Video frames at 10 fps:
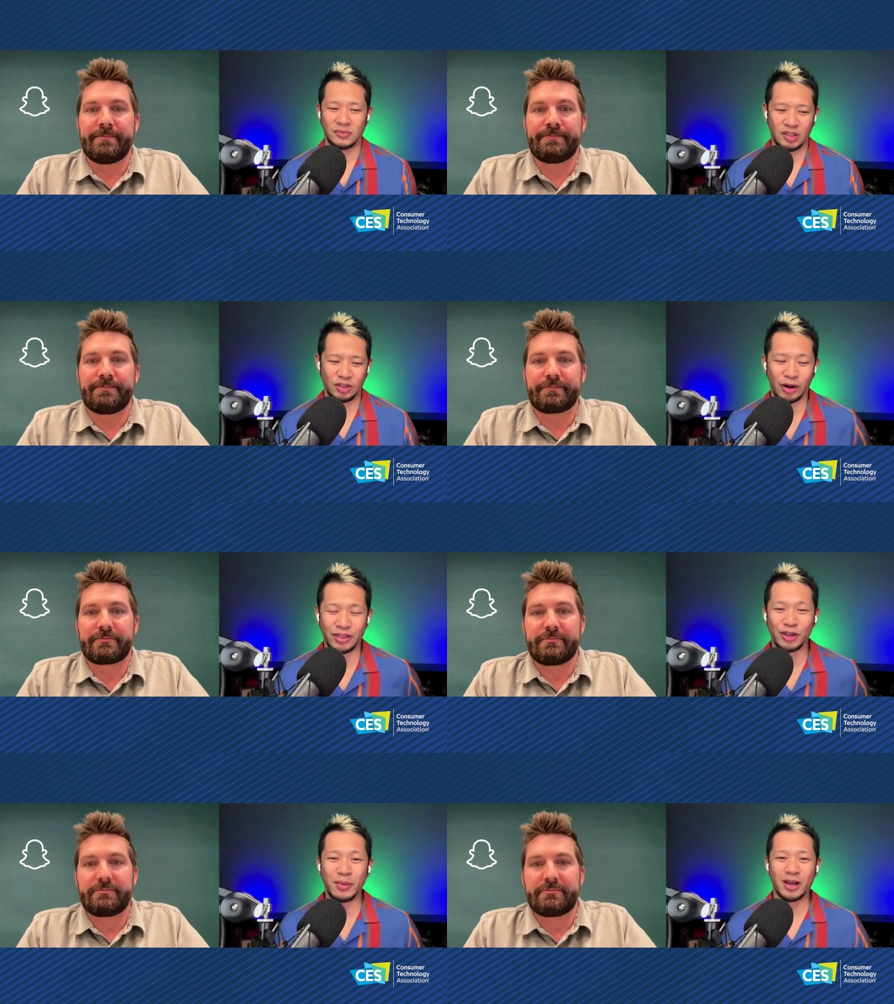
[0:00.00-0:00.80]
Speaker 1: You know,
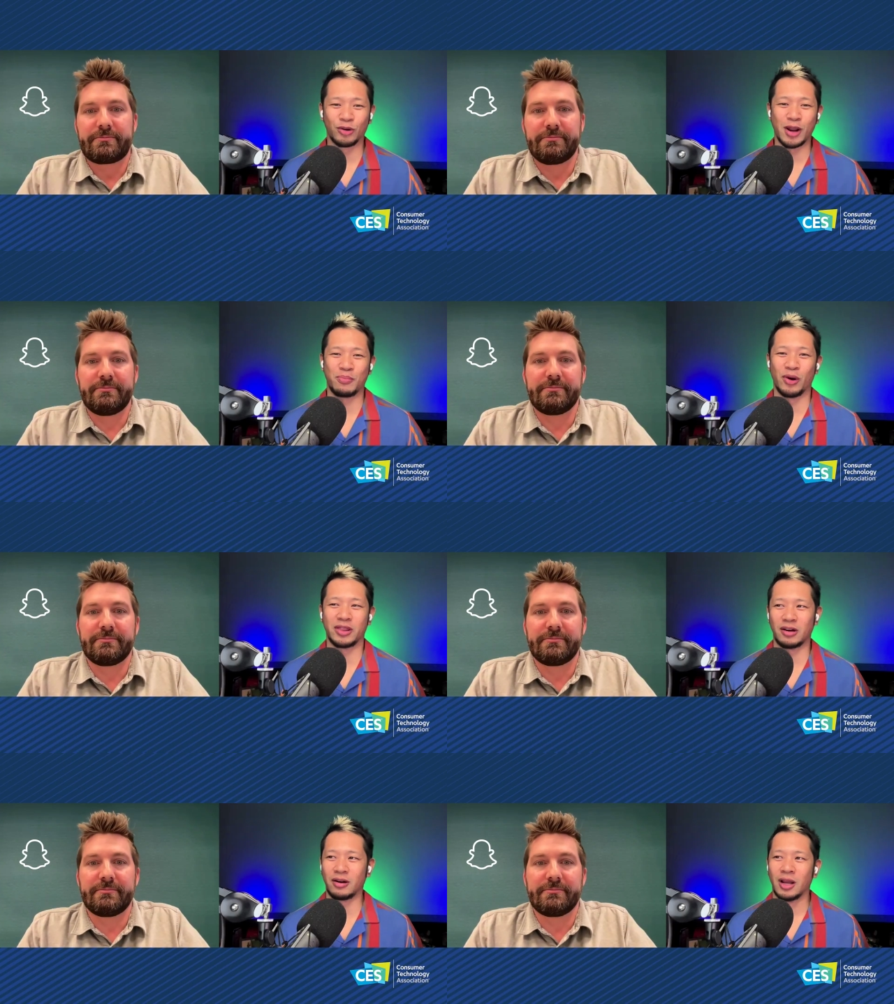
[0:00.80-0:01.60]
I think you make a great
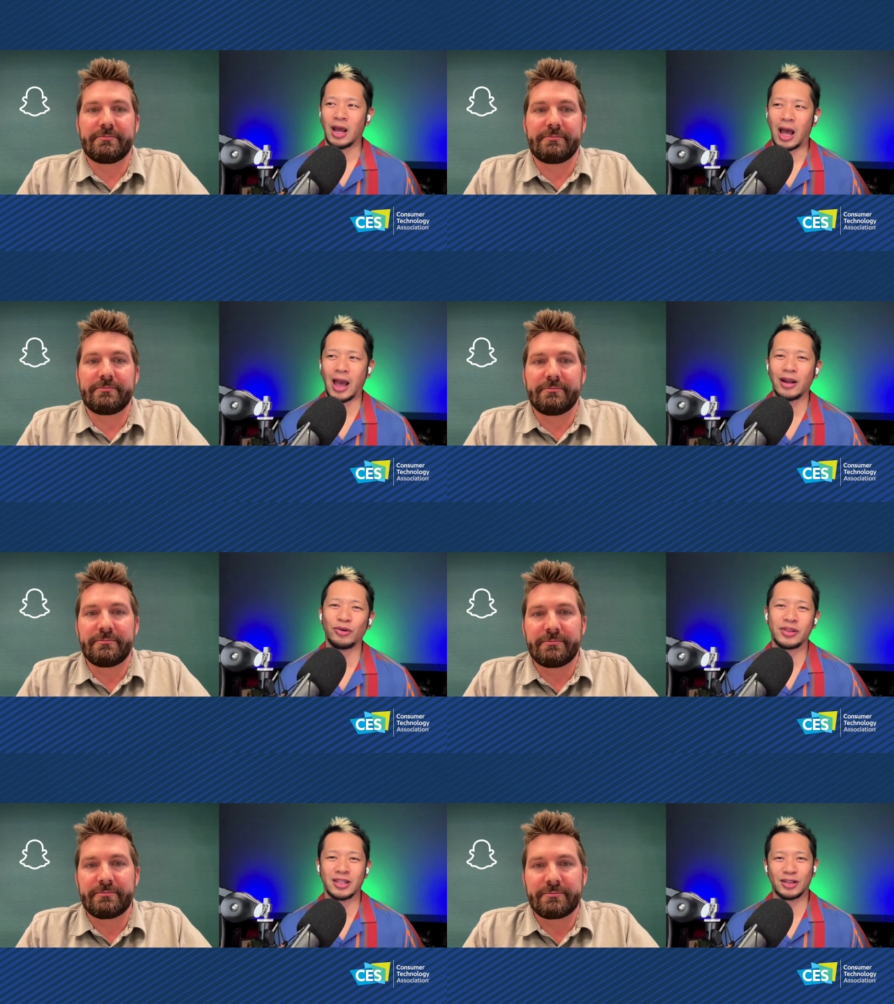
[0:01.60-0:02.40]
point there. I
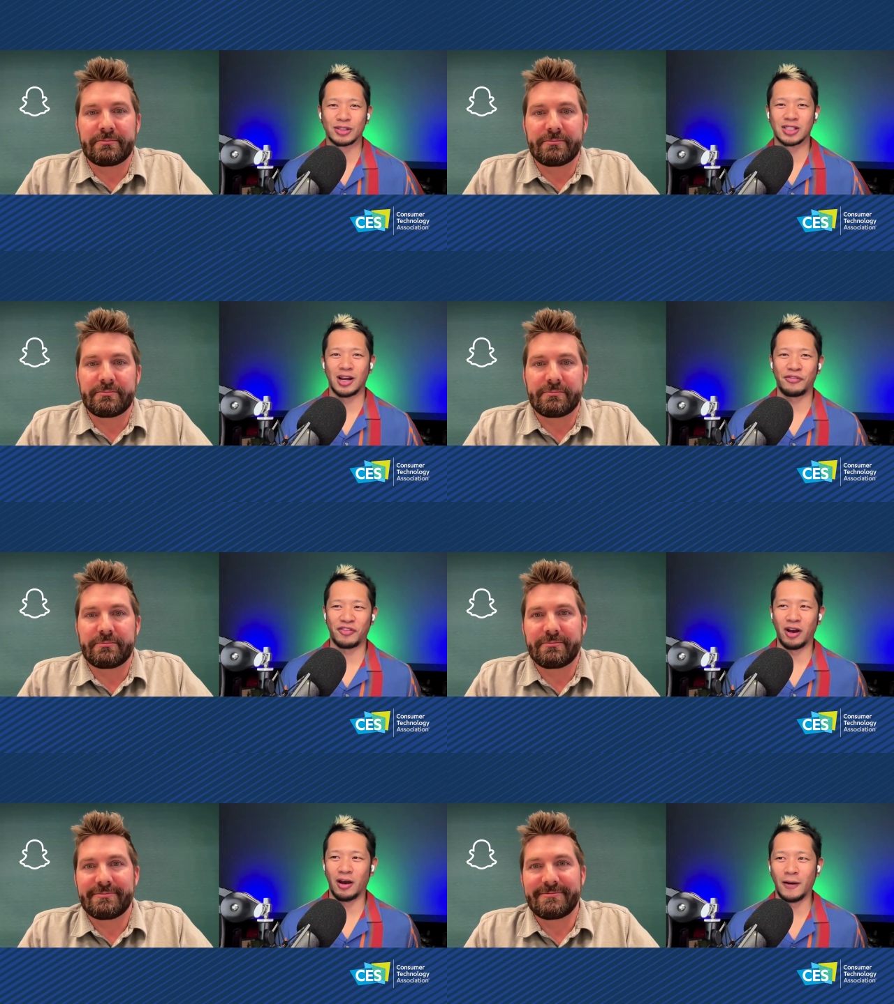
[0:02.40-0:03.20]
don't think there's
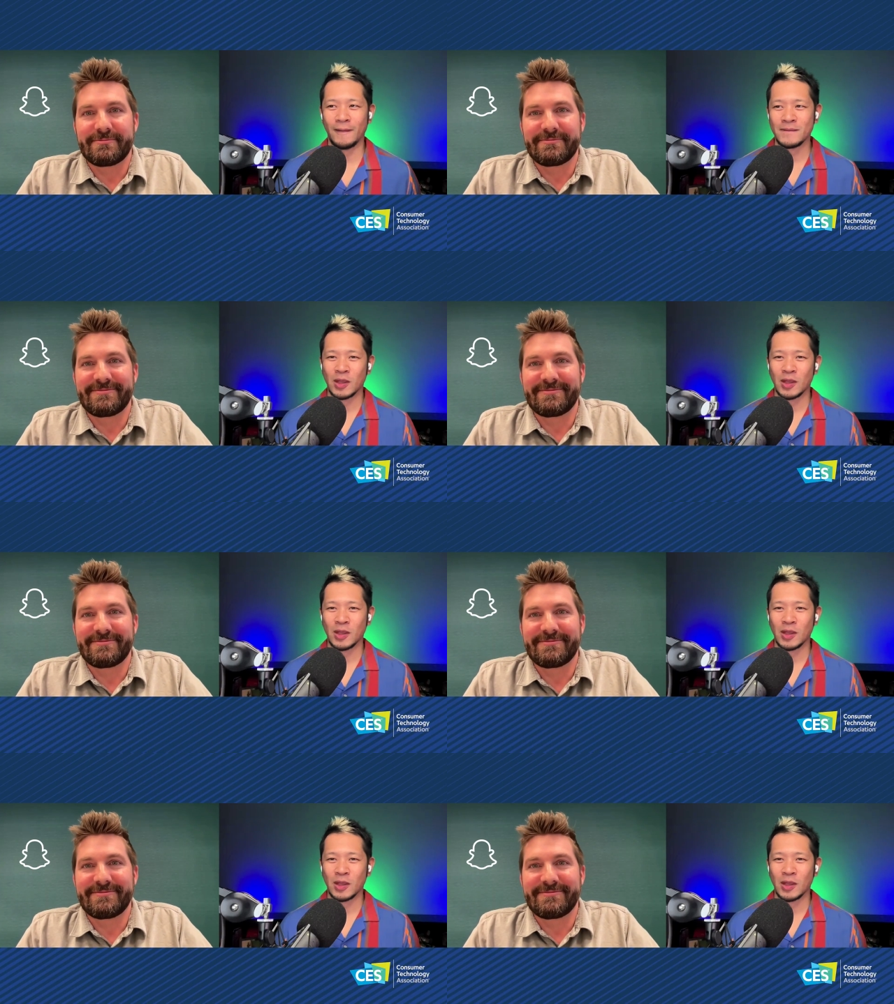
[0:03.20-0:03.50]
enough uh,